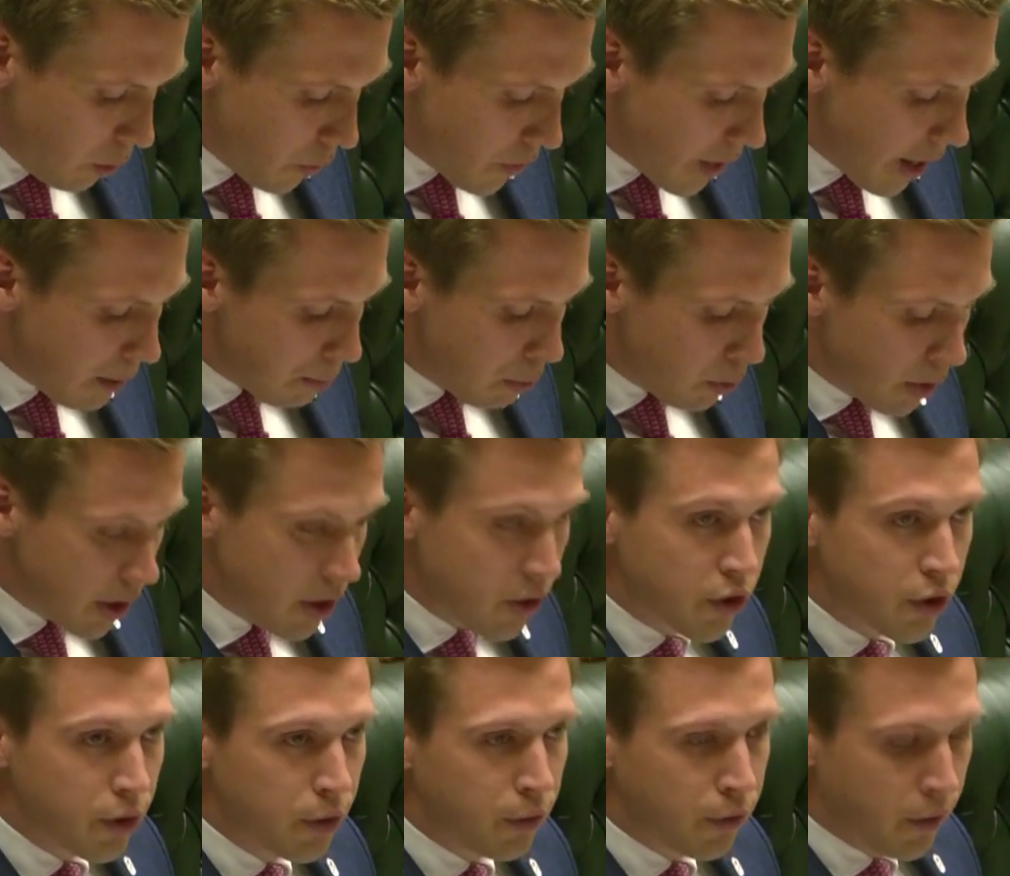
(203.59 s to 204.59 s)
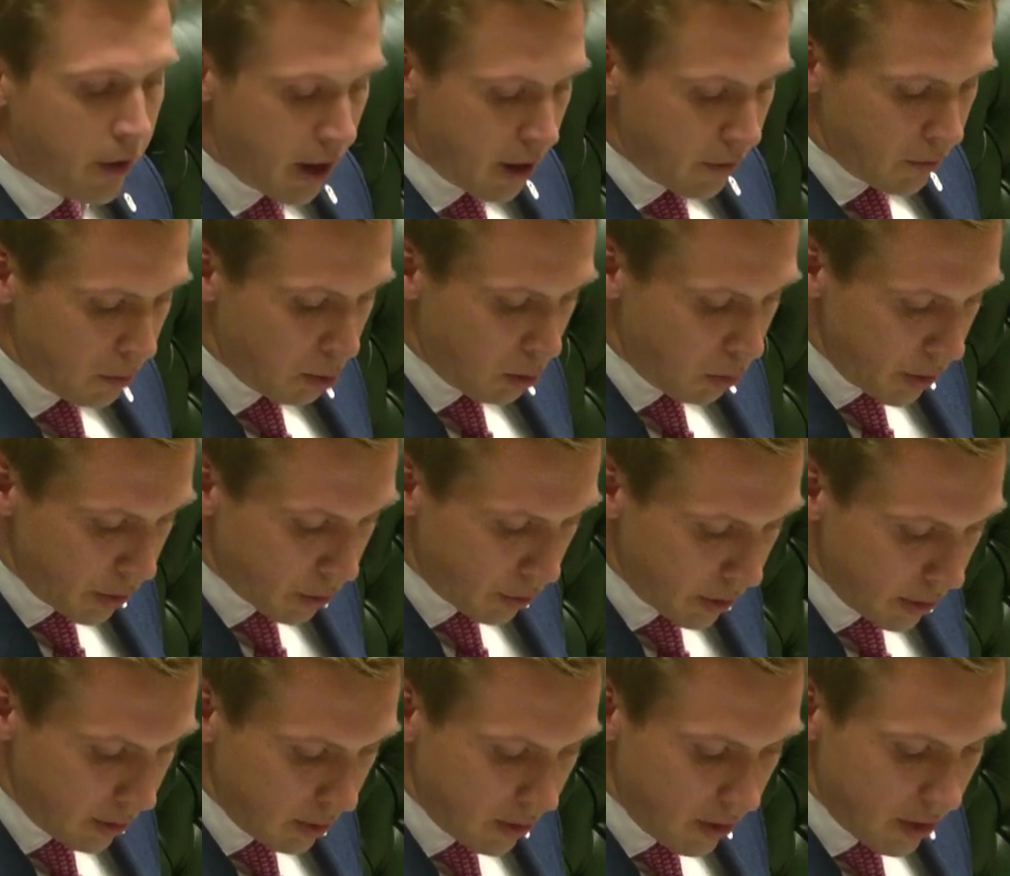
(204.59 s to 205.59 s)
Without putting too fine of a point
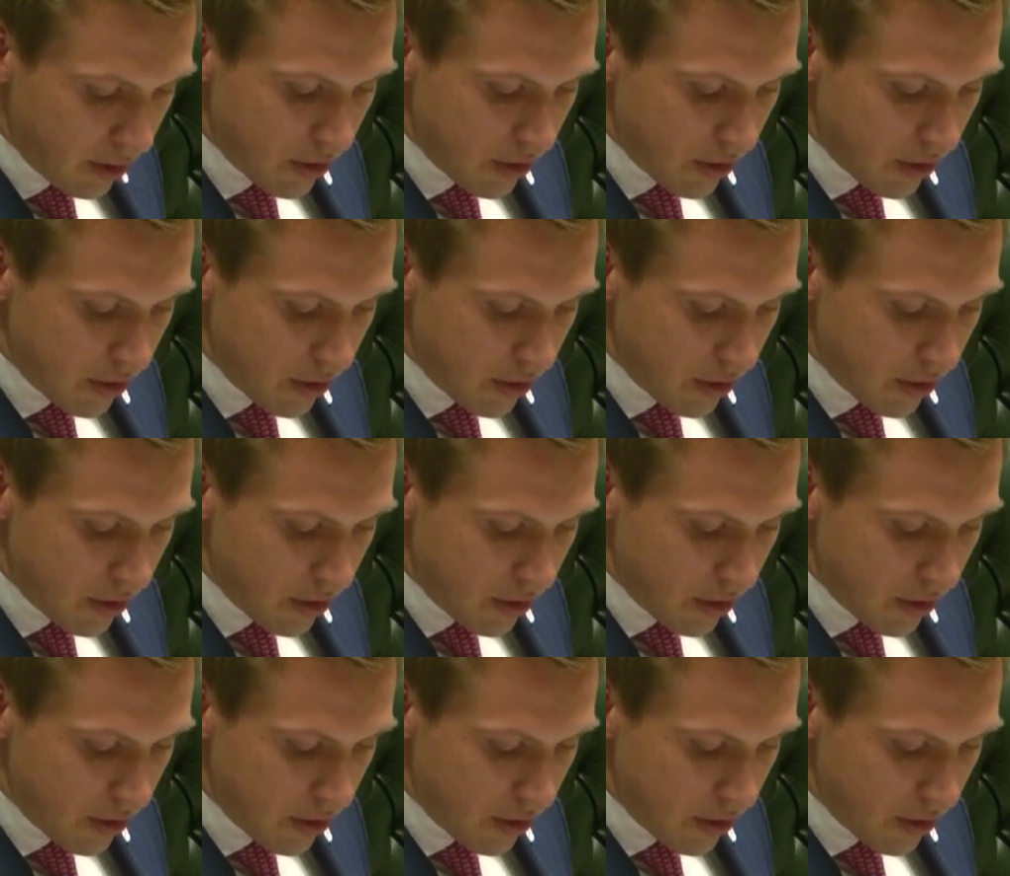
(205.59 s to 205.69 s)
on it,